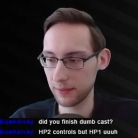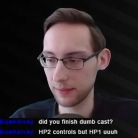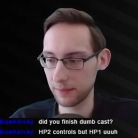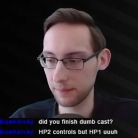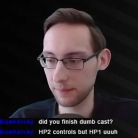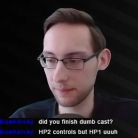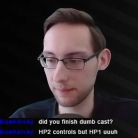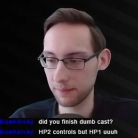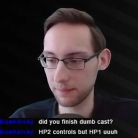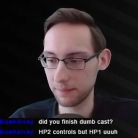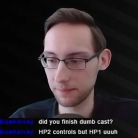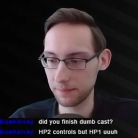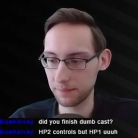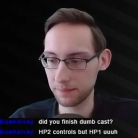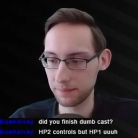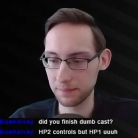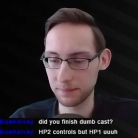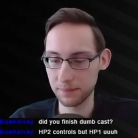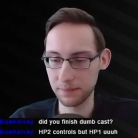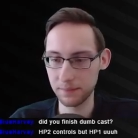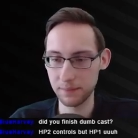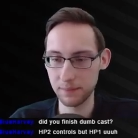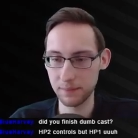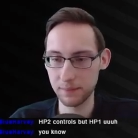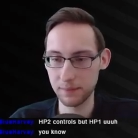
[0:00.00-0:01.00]

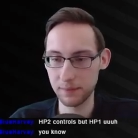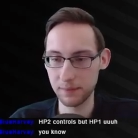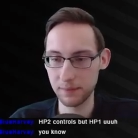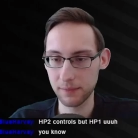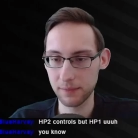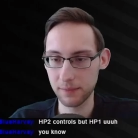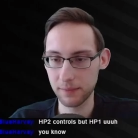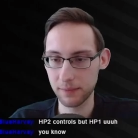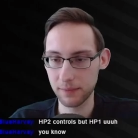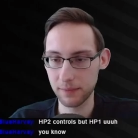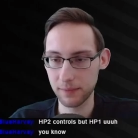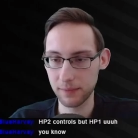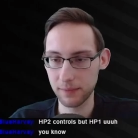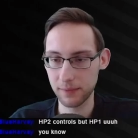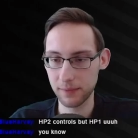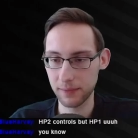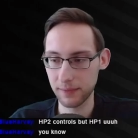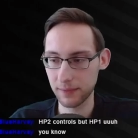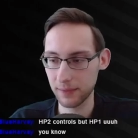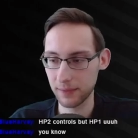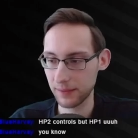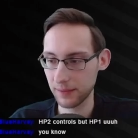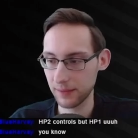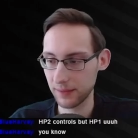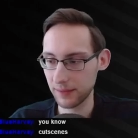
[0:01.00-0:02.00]

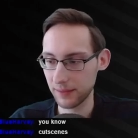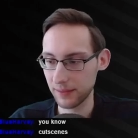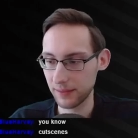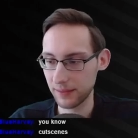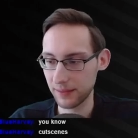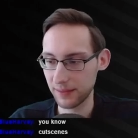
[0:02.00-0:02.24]
(no one is talking)